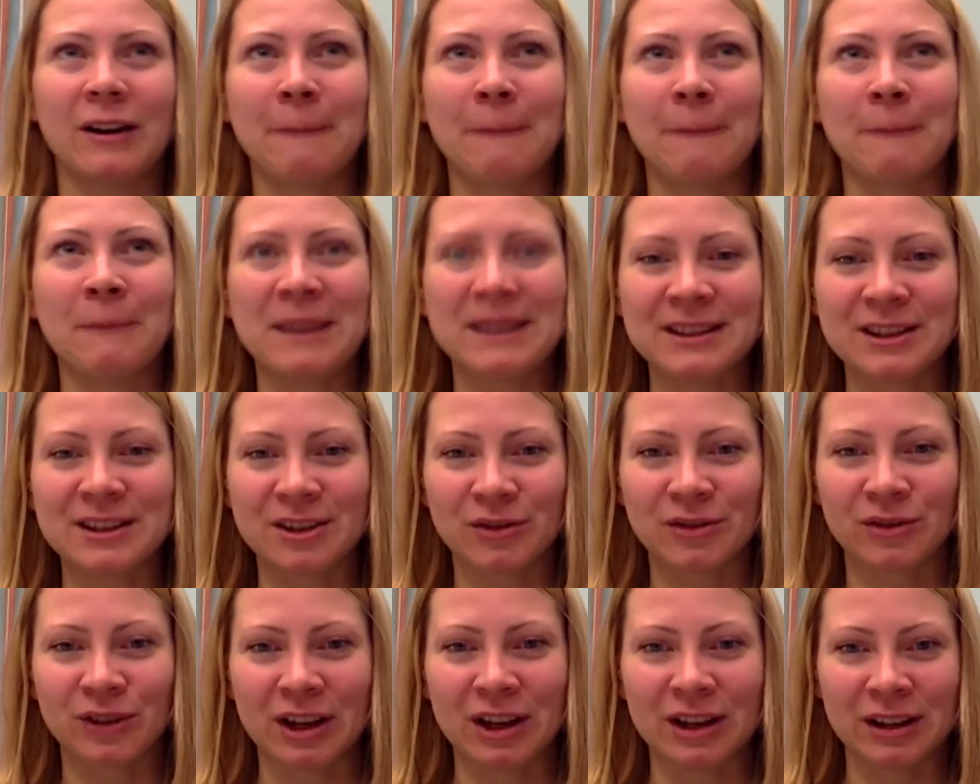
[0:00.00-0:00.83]

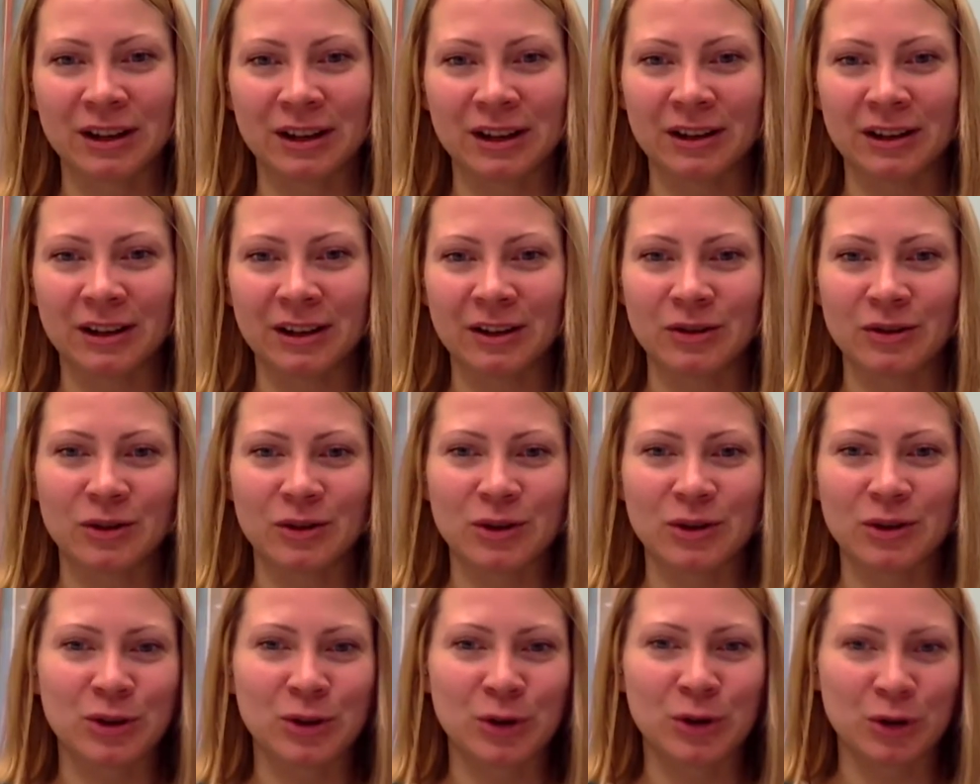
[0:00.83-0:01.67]
integrated into
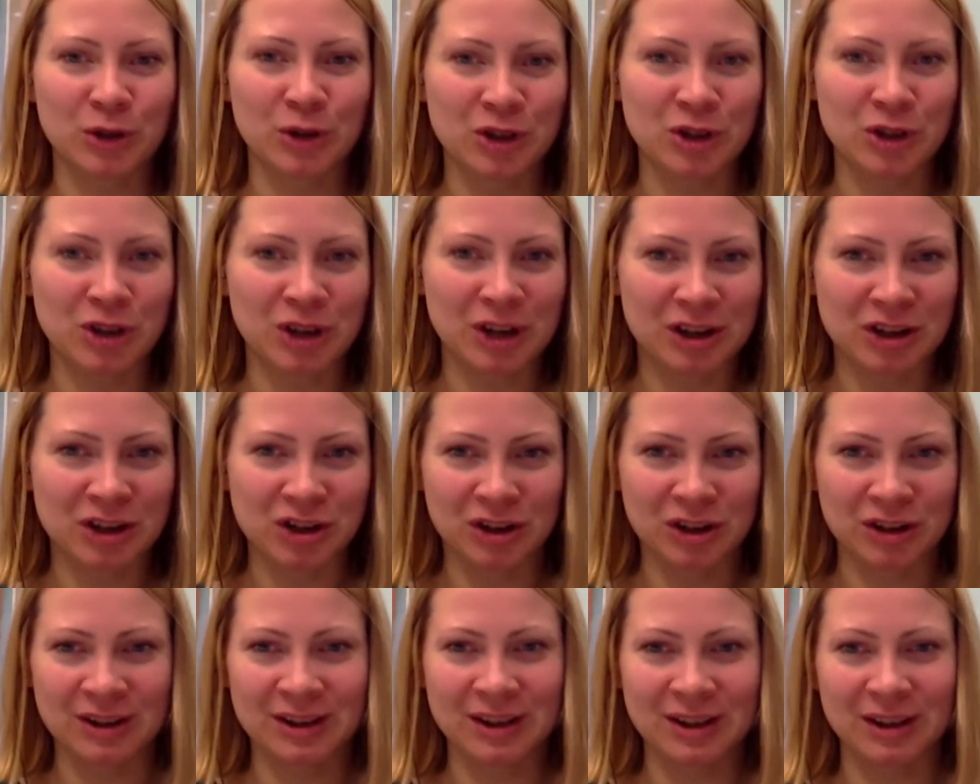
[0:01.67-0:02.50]
search
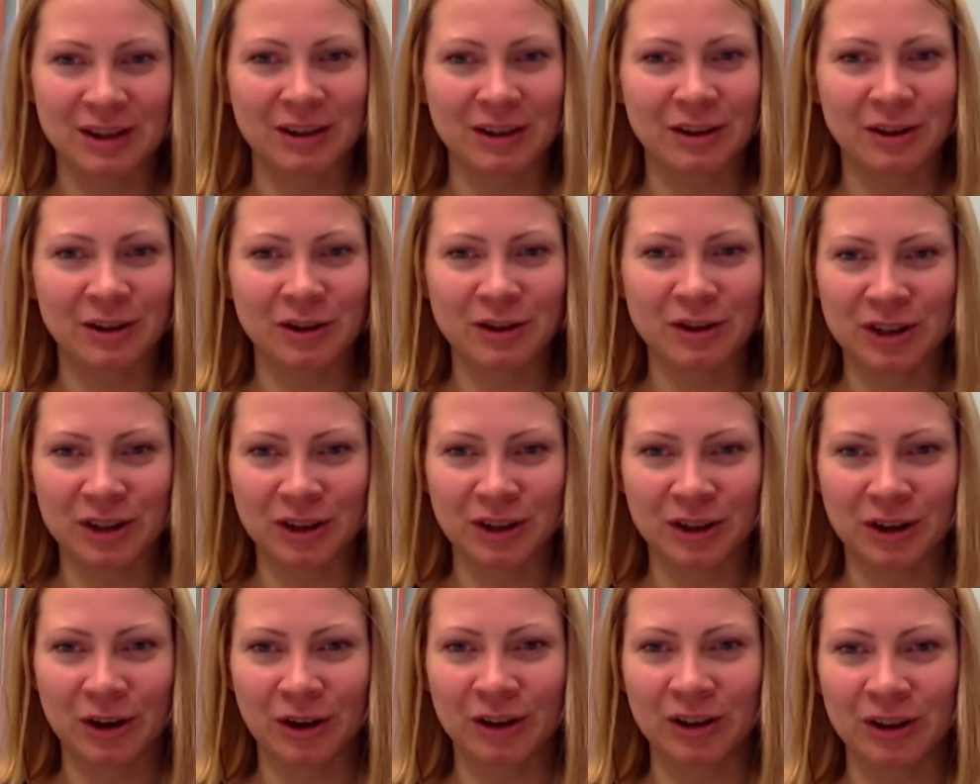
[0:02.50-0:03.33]
engines and their
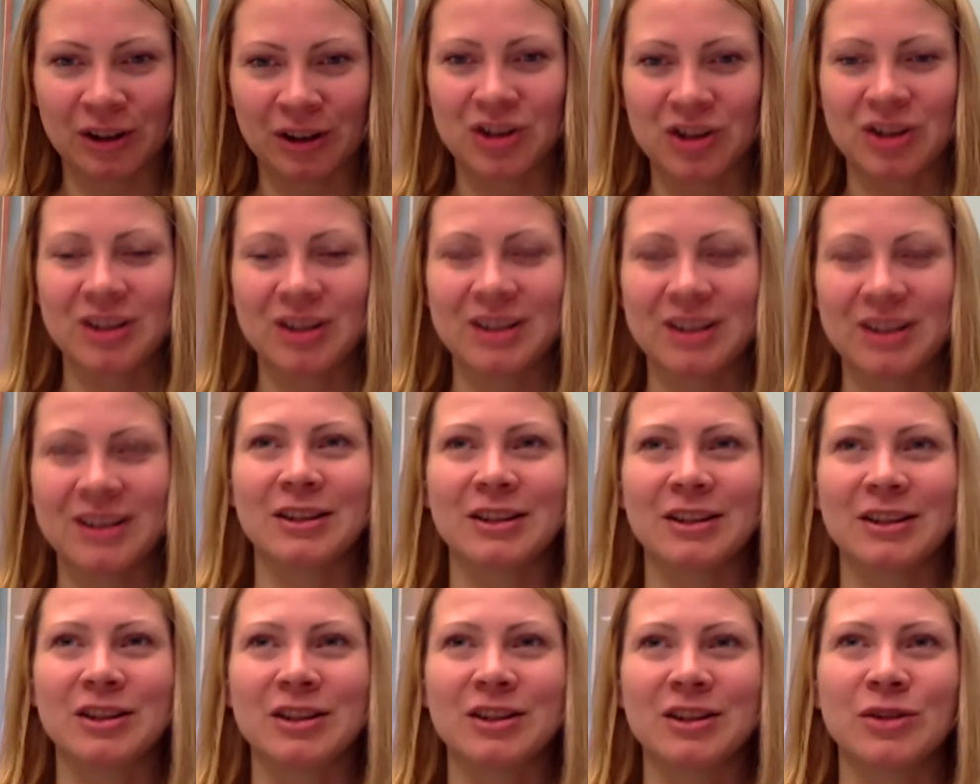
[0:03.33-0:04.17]
technologies,
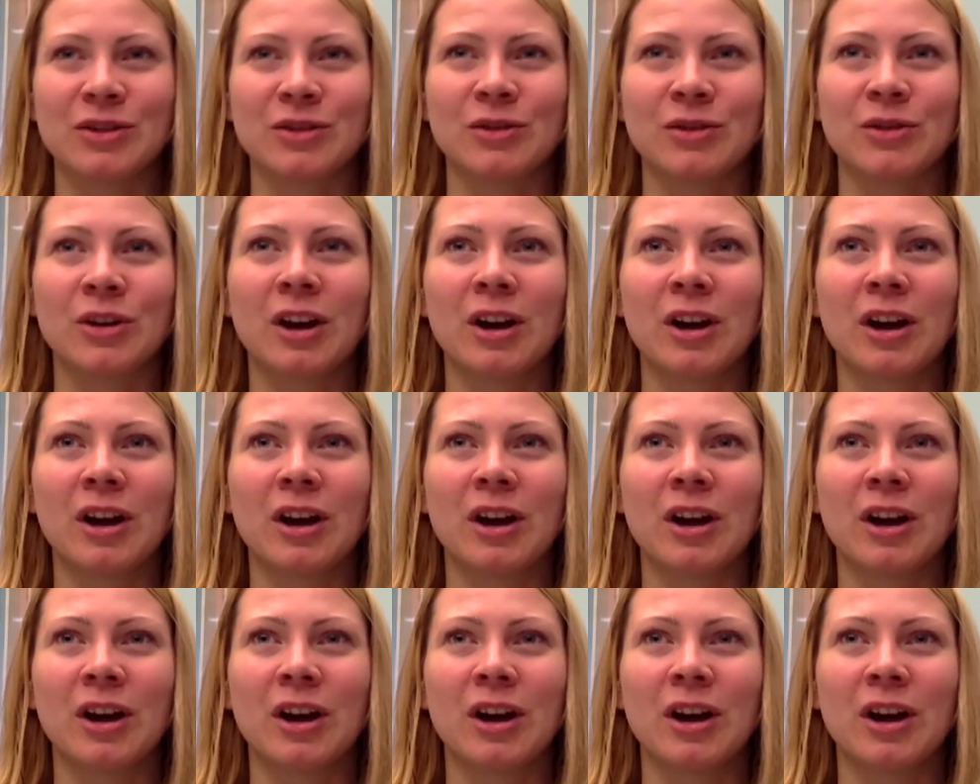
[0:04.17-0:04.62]
into